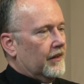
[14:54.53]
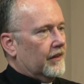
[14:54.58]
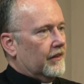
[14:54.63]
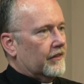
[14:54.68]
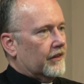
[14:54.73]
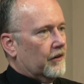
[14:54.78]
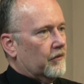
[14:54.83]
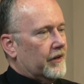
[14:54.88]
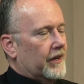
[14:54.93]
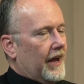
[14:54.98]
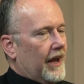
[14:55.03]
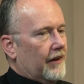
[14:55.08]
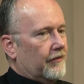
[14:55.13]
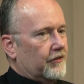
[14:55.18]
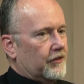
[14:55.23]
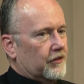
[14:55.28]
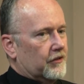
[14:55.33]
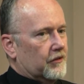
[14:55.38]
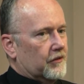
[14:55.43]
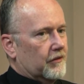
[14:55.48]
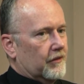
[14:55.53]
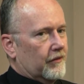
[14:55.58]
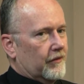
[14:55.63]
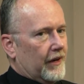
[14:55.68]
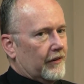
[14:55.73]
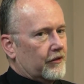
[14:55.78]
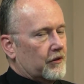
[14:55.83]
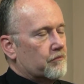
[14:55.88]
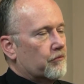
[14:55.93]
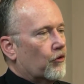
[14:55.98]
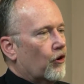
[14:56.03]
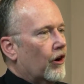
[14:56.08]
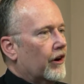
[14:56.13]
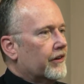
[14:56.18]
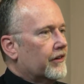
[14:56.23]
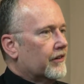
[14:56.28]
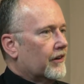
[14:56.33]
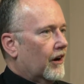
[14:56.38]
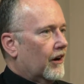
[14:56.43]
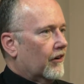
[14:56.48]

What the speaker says: That we have to broaden